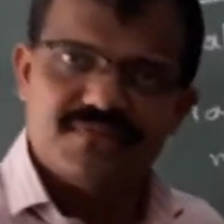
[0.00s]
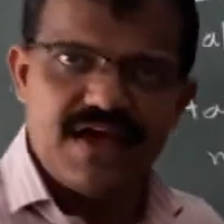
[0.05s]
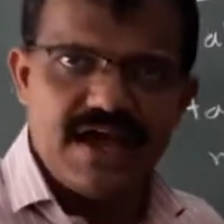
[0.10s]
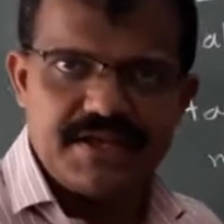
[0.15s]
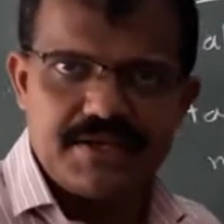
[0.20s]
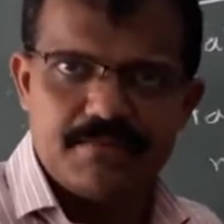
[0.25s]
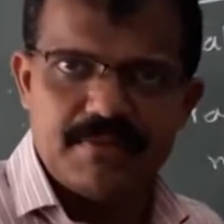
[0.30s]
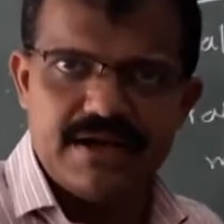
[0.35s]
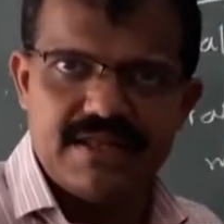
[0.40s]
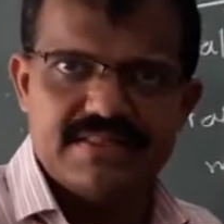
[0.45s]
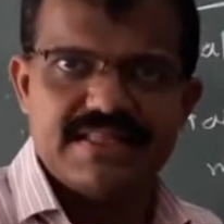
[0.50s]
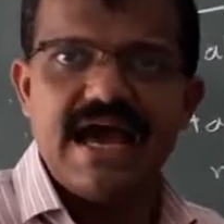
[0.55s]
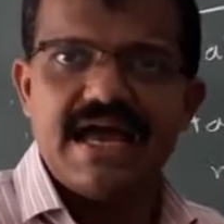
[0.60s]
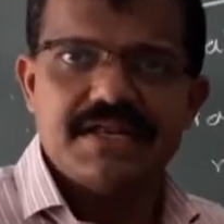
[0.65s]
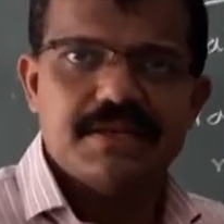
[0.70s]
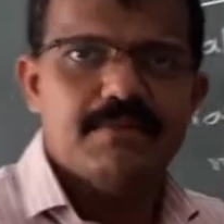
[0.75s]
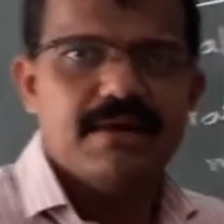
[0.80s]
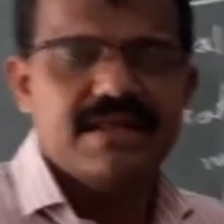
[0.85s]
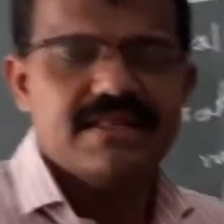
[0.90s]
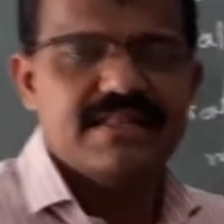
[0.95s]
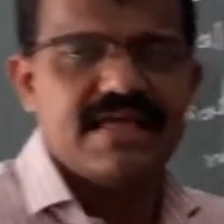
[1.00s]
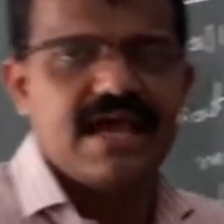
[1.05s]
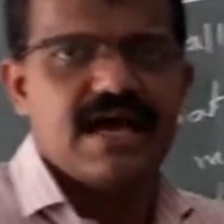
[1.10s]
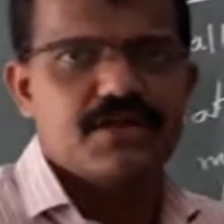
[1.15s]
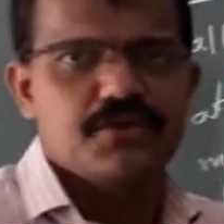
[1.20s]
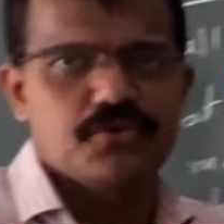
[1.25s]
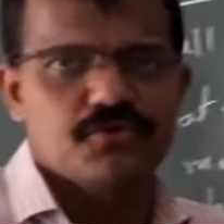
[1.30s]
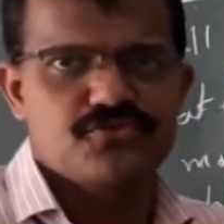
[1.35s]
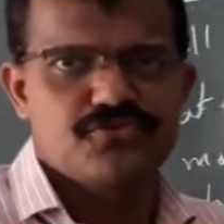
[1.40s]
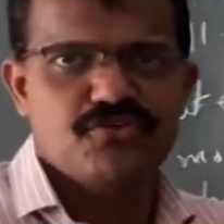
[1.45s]
that money. That money they
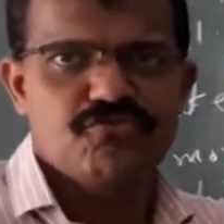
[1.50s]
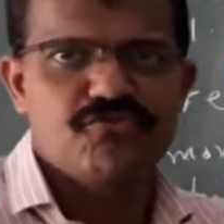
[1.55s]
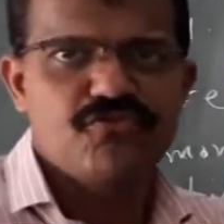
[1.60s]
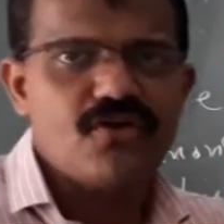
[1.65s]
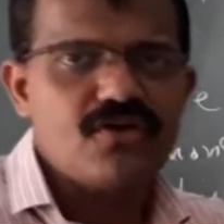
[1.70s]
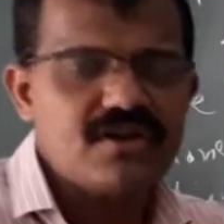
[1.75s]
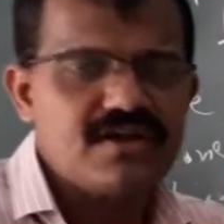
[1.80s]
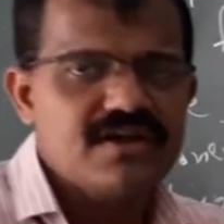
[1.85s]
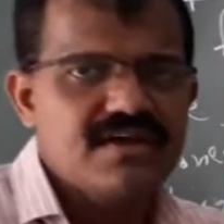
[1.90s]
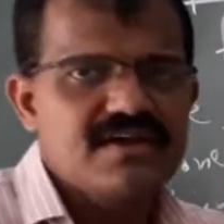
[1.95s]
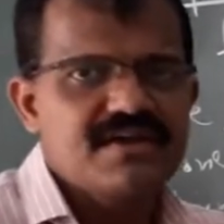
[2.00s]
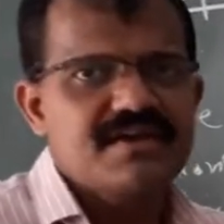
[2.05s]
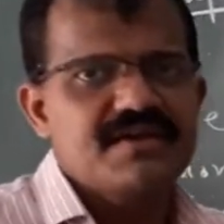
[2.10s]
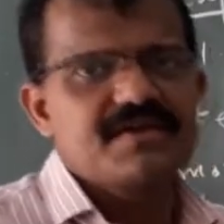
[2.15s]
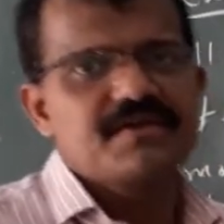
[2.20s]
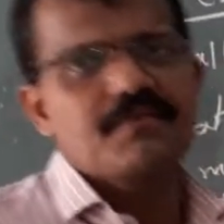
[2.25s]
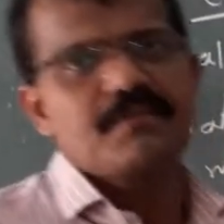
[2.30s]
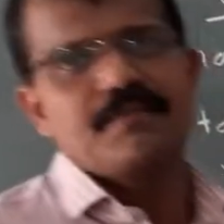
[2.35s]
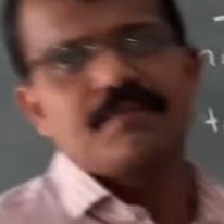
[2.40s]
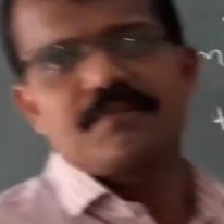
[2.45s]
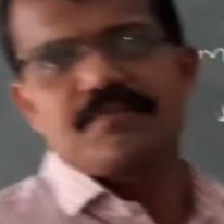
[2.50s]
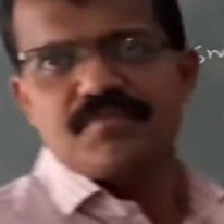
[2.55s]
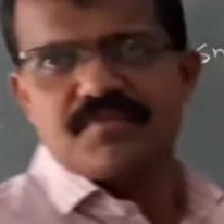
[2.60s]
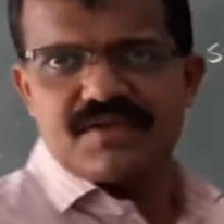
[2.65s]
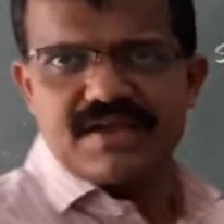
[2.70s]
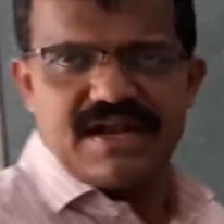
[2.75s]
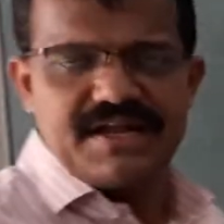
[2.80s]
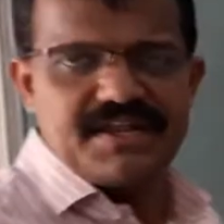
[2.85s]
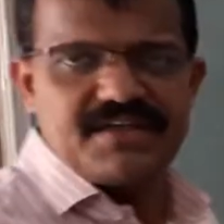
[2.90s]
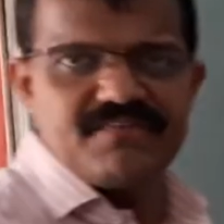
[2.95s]
are using for
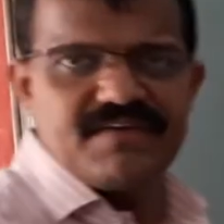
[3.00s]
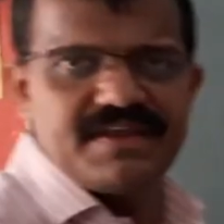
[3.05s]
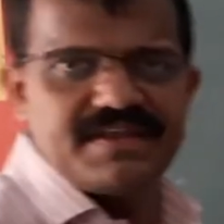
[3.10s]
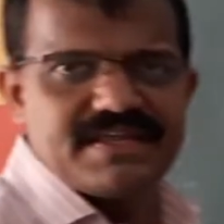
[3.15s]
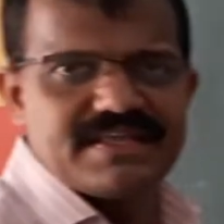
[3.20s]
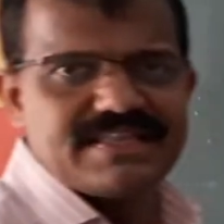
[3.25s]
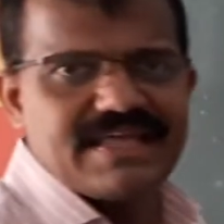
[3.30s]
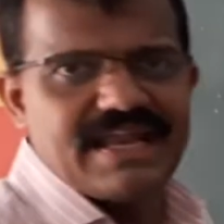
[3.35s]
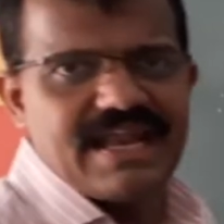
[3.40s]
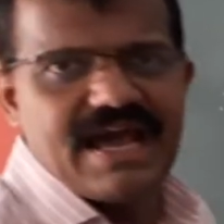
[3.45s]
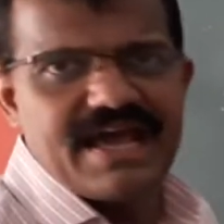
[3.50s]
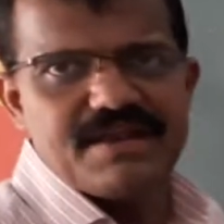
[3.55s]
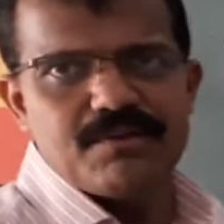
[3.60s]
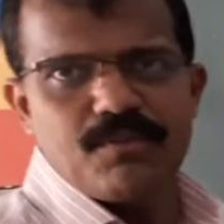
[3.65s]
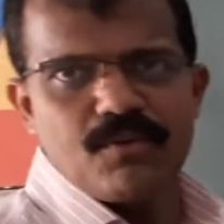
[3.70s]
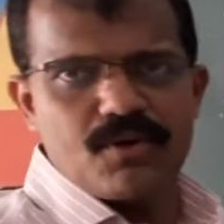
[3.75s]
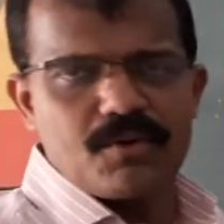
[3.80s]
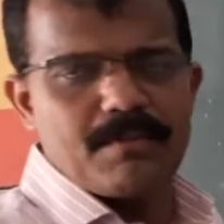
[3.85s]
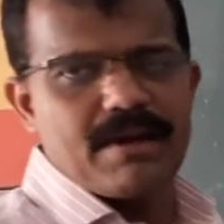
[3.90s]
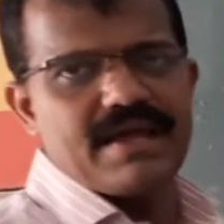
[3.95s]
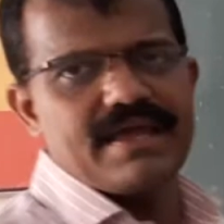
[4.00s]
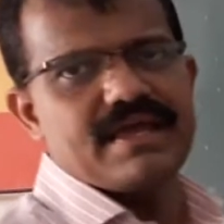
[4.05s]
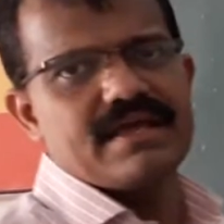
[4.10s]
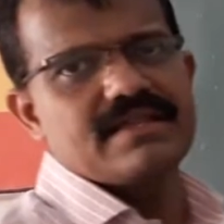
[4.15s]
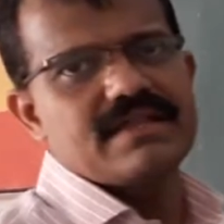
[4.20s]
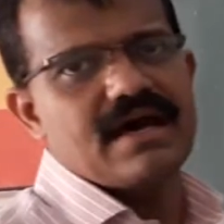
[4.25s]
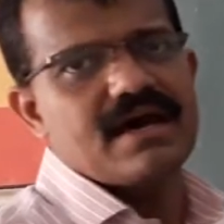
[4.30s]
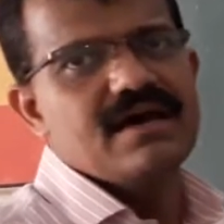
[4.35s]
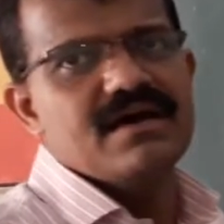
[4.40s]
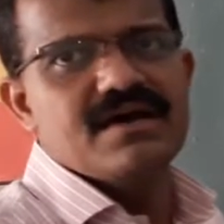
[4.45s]
cultivating the land, or buying
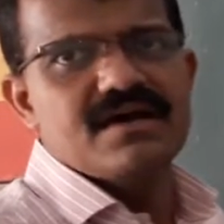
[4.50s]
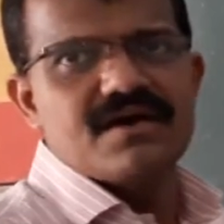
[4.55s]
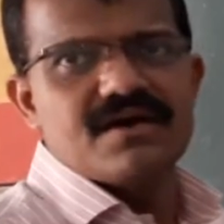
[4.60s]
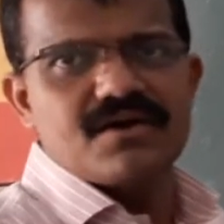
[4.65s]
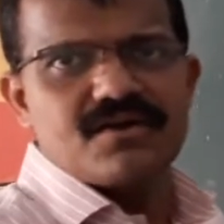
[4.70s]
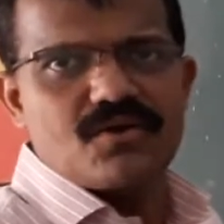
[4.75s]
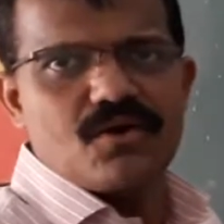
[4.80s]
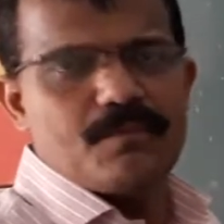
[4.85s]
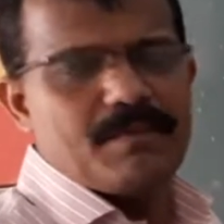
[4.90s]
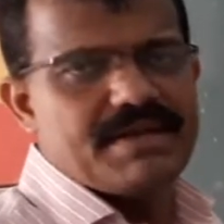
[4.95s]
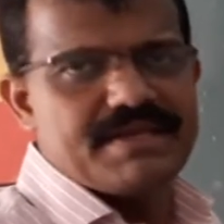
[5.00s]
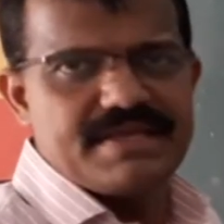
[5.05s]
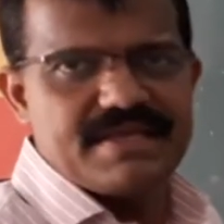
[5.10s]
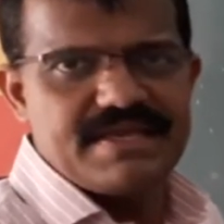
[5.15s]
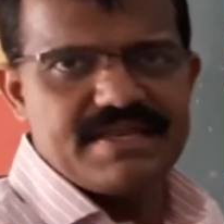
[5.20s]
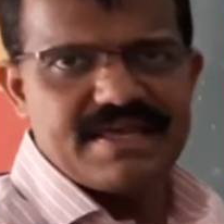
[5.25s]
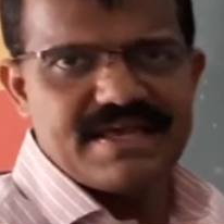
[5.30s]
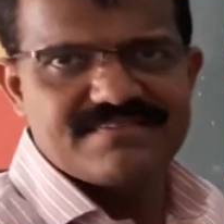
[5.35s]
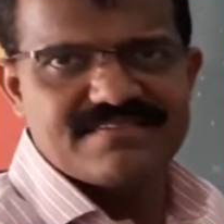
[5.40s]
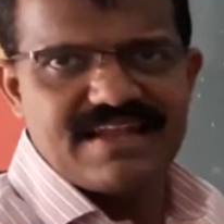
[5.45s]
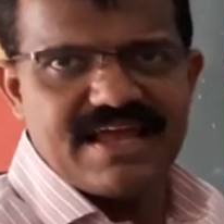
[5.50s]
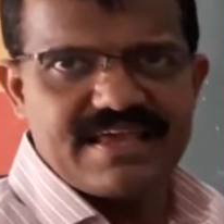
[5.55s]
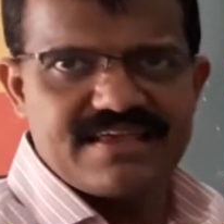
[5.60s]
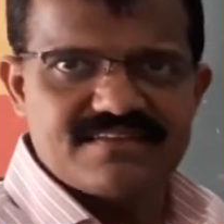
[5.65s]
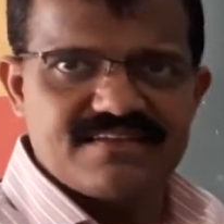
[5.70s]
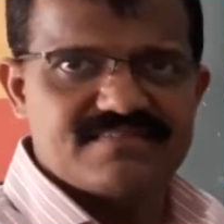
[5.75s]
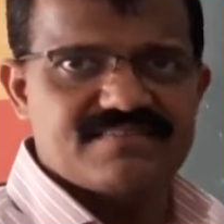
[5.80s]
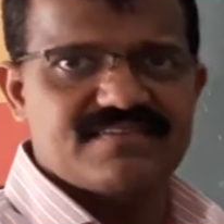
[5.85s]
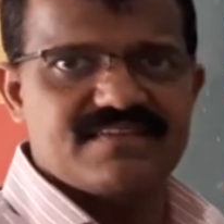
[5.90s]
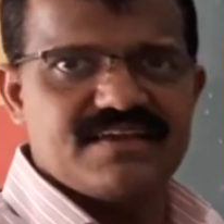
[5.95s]
the raw materials like
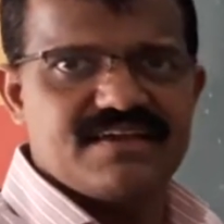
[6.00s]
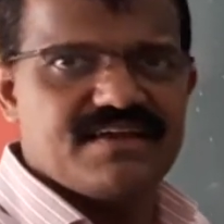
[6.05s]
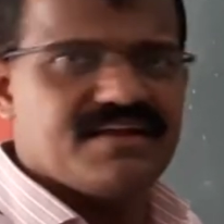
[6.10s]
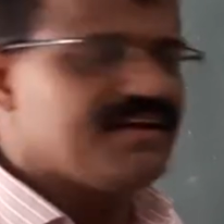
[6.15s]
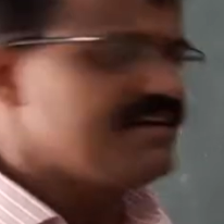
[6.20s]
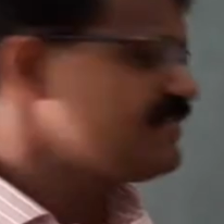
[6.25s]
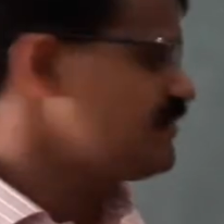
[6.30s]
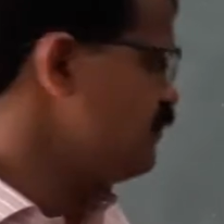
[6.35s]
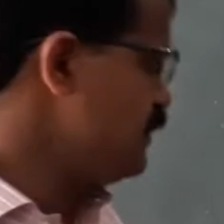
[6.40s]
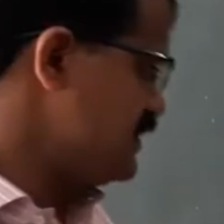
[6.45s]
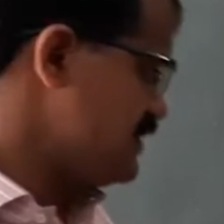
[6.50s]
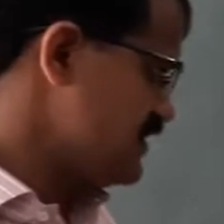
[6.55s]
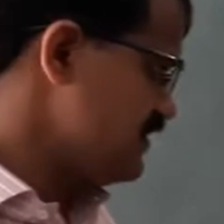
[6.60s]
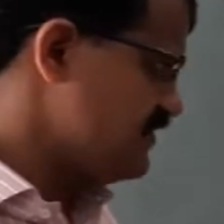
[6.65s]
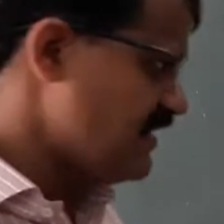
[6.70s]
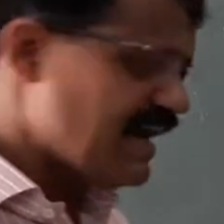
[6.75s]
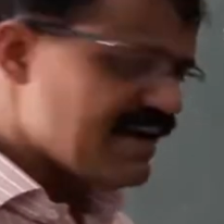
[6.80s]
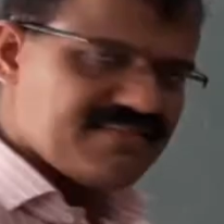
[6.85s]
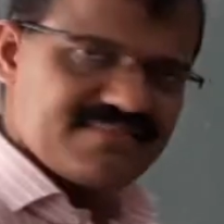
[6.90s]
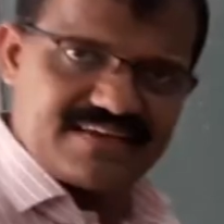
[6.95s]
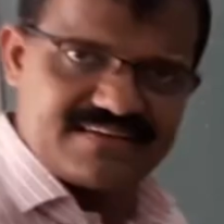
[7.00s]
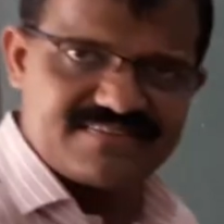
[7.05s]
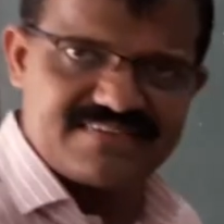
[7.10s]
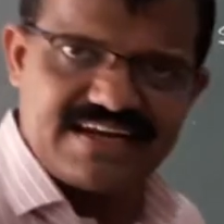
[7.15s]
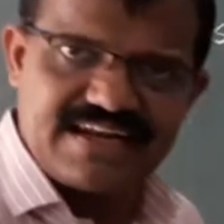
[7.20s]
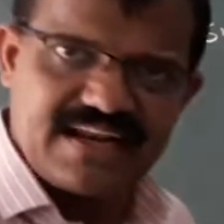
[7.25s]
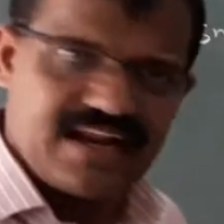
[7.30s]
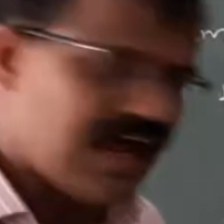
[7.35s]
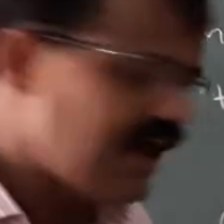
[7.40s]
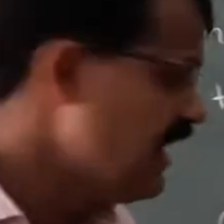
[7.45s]
the seeds, pesticides,
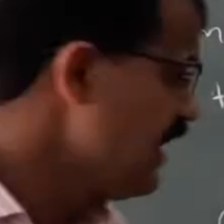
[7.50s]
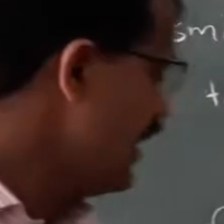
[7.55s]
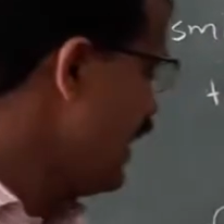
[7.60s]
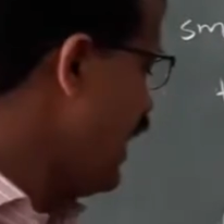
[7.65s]
etc.